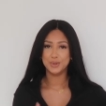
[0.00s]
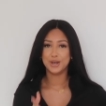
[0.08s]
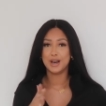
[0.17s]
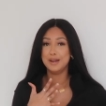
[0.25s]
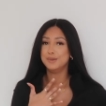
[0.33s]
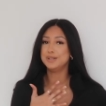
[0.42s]

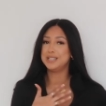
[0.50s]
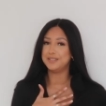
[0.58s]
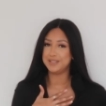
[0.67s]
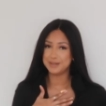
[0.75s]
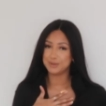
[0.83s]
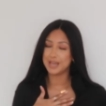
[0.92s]
but I will
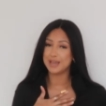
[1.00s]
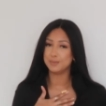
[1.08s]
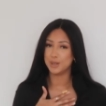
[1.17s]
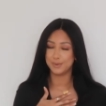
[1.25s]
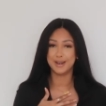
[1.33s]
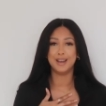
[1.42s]
definitely be getting
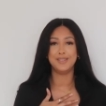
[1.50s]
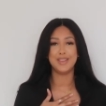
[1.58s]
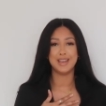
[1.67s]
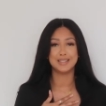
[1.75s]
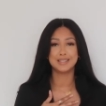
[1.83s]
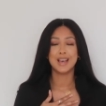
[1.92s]
my wear out of
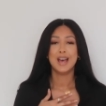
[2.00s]
this